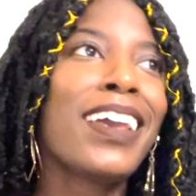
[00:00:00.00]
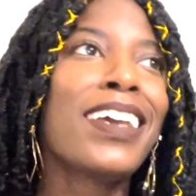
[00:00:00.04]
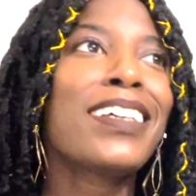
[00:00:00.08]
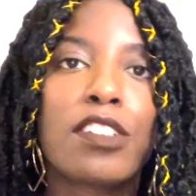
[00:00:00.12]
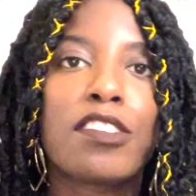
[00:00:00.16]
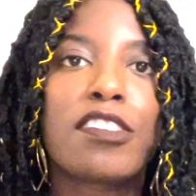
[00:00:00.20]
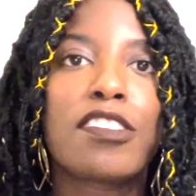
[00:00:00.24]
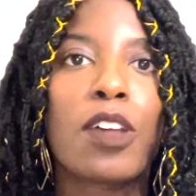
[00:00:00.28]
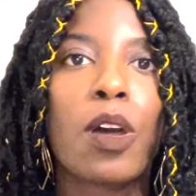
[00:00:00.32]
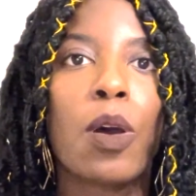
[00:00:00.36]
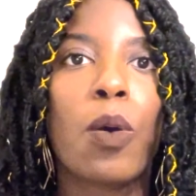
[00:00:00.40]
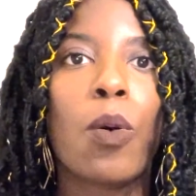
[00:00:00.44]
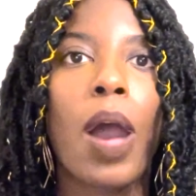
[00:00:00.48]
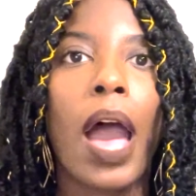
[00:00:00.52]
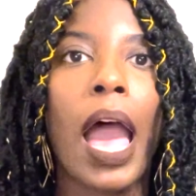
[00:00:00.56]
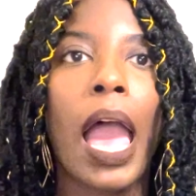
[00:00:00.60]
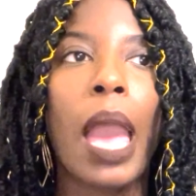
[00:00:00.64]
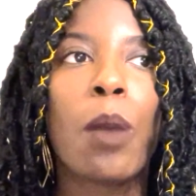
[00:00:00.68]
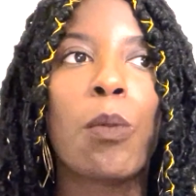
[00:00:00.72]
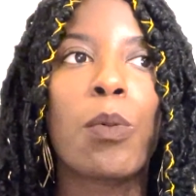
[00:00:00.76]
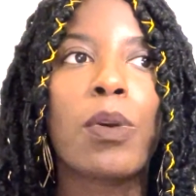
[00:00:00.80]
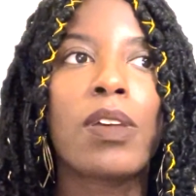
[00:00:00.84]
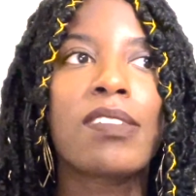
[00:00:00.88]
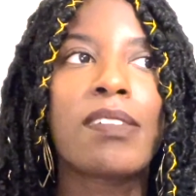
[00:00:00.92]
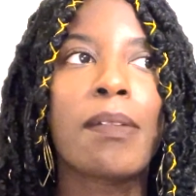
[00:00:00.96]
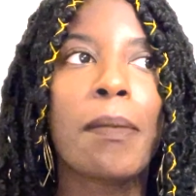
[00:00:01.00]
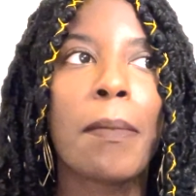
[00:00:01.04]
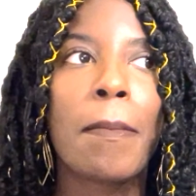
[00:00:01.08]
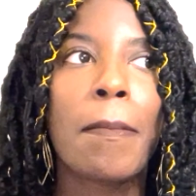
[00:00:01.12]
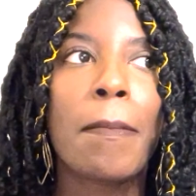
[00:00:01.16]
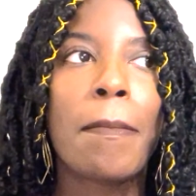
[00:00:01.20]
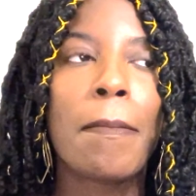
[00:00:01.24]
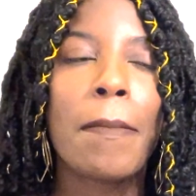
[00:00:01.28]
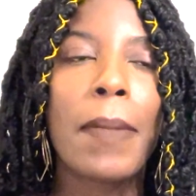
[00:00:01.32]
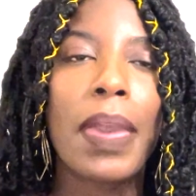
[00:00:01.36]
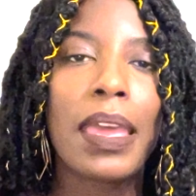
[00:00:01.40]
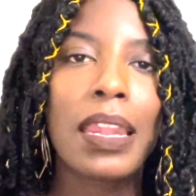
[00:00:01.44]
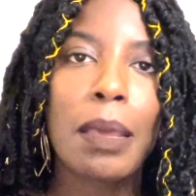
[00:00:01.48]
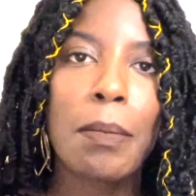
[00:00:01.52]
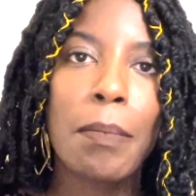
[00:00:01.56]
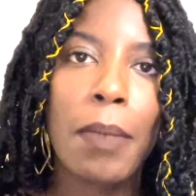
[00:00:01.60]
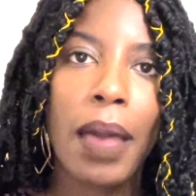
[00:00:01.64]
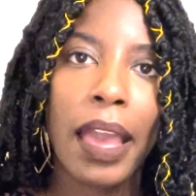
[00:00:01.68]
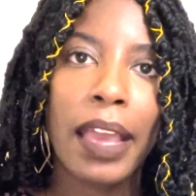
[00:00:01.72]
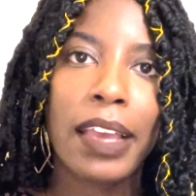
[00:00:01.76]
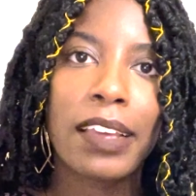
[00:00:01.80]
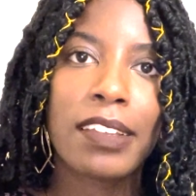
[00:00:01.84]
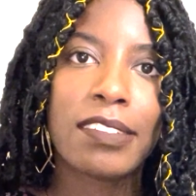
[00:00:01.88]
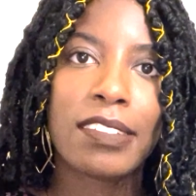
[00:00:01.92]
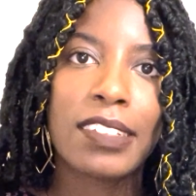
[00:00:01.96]
So I was
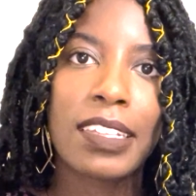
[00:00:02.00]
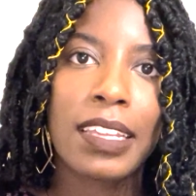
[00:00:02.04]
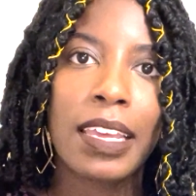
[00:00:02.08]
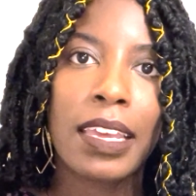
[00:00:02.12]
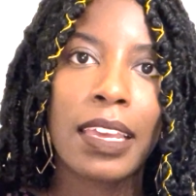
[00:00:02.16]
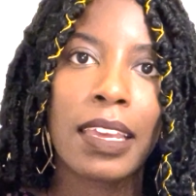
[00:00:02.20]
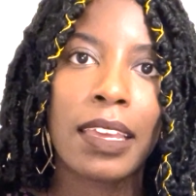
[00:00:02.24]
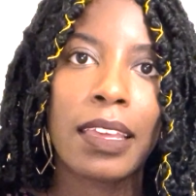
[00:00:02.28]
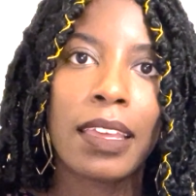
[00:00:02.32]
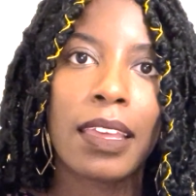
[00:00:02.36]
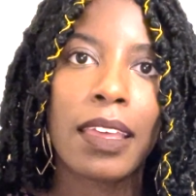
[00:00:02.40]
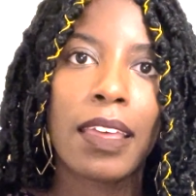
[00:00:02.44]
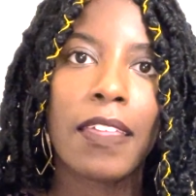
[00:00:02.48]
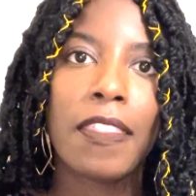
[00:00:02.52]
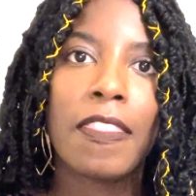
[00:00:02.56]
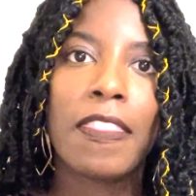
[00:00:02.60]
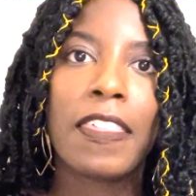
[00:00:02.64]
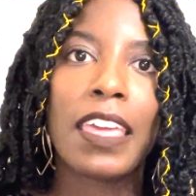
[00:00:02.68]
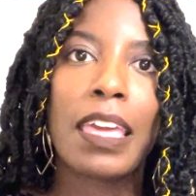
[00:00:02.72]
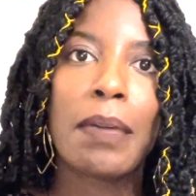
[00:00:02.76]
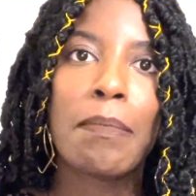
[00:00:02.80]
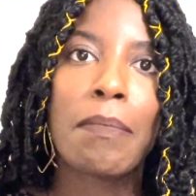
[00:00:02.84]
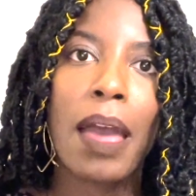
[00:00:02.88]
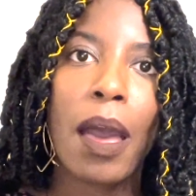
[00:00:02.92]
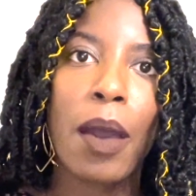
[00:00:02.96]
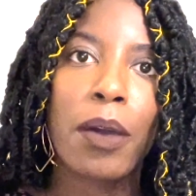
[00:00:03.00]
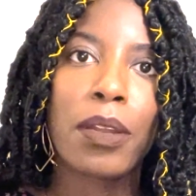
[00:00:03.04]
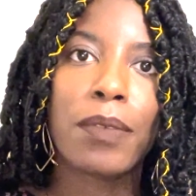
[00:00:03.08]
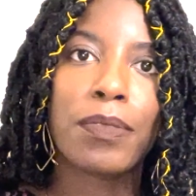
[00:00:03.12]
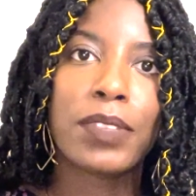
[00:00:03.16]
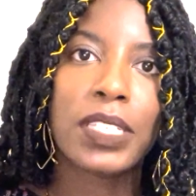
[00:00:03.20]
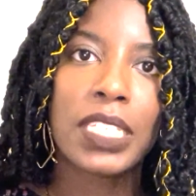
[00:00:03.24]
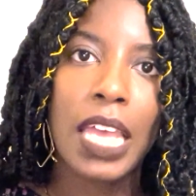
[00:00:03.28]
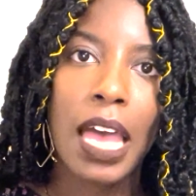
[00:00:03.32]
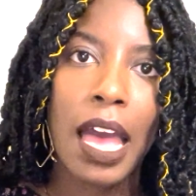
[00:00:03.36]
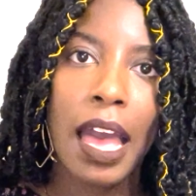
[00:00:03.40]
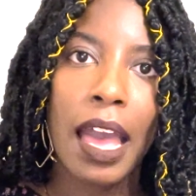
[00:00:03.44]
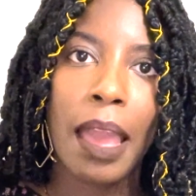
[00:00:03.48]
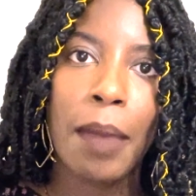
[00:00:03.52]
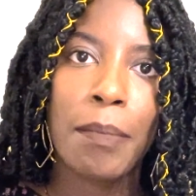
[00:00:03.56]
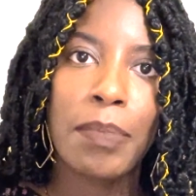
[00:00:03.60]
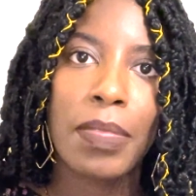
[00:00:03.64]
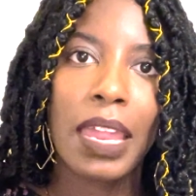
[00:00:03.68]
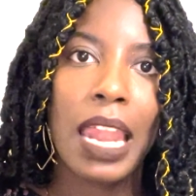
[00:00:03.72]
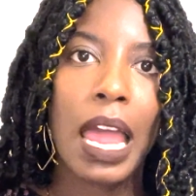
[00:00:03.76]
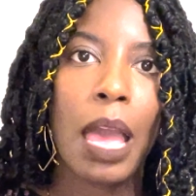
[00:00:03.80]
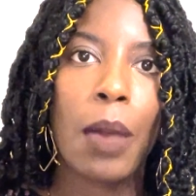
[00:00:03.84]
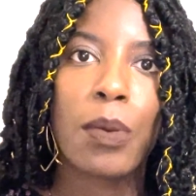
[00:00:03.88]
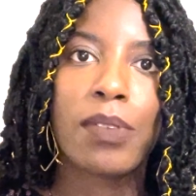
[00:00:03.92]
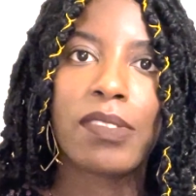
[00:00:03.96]
minimizing the amount of time
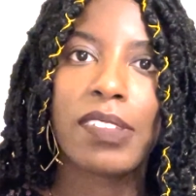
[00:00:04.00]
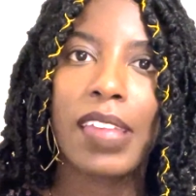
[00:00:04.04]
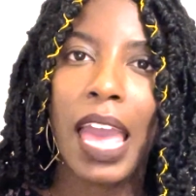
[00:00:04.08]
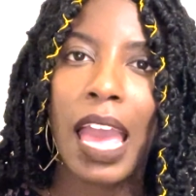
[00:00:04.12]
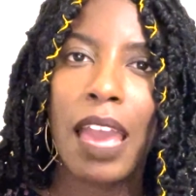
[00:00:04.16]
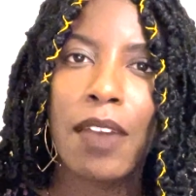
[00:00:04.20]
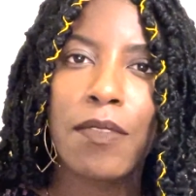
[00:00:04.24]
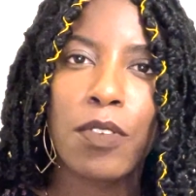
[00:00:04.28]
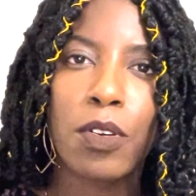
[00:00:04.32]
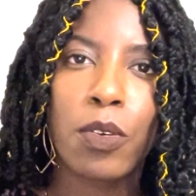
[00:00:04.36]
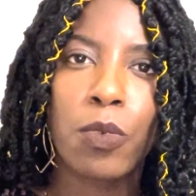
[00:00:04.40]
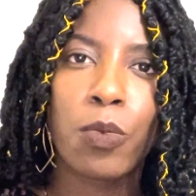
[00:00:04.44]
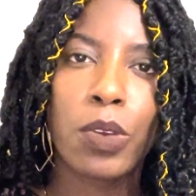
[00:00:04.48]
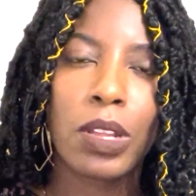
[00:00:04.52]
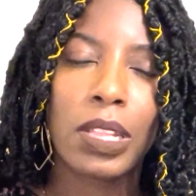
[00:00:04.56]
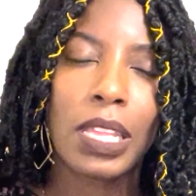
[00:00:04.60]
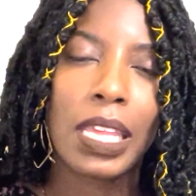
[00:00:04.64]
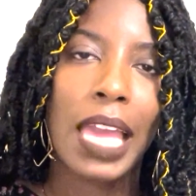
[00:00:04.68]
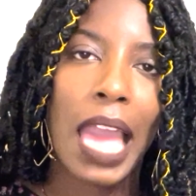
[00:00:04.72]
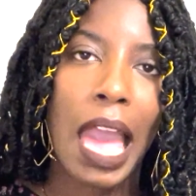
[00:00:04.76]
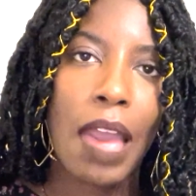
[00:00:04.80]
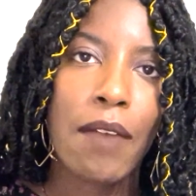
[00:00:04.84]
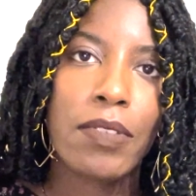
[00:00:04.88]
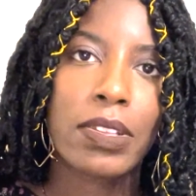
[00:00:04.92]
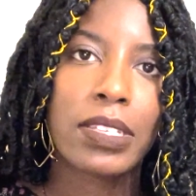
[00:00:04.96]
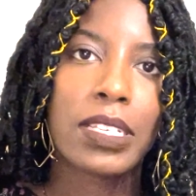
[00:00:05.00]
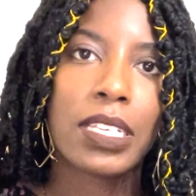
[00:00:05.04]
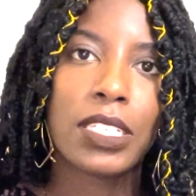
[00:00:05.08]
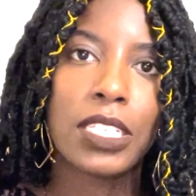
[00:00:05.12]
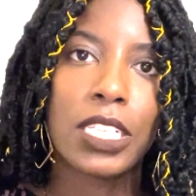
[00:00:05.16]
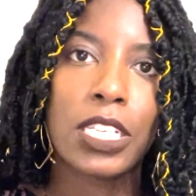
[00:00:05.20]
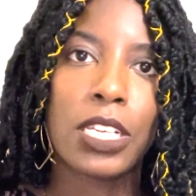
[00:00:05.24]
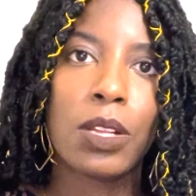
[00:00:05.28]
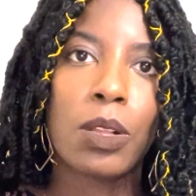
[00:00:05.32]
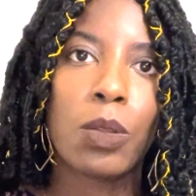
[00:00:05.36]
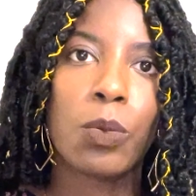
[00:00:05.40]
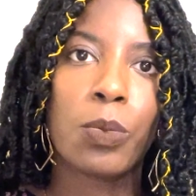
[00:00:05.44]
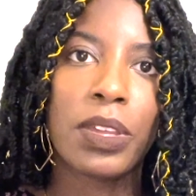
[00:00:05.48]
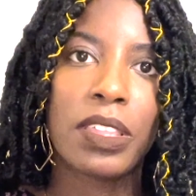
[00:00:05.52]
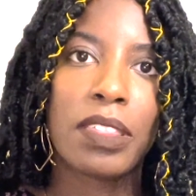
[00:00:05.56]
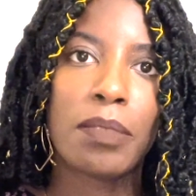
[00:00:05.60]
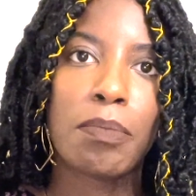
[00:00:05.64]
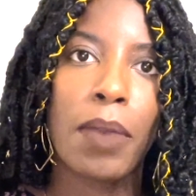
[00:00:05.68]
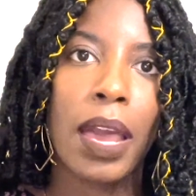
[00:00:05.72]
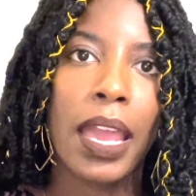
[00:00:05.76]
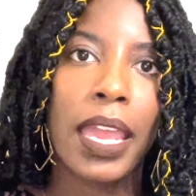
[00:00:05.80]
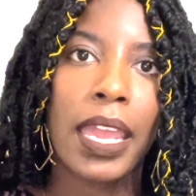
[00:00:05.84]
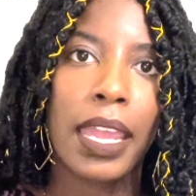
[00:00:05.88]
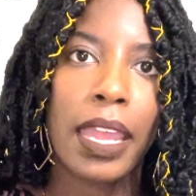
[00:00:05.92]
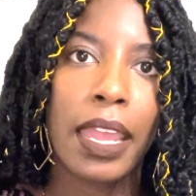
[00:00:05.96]
that I was ever really having to deal with
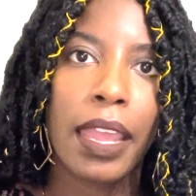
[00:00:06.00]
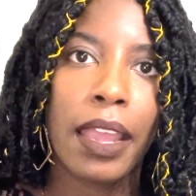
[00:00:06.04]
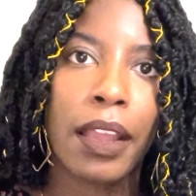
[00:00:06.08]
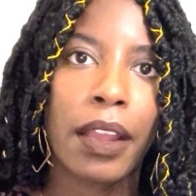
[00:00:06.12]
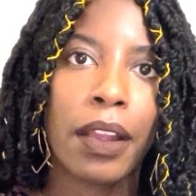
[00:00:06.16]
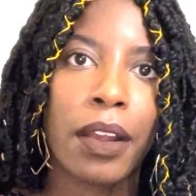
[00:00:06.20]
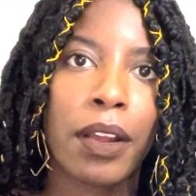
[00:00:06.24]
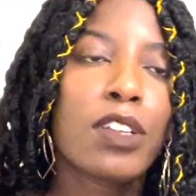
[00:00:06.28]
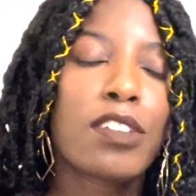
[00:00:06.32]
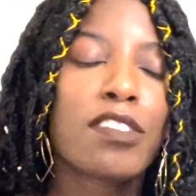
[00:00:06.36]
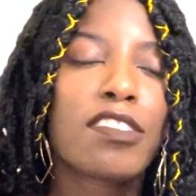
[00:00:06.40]
my hair.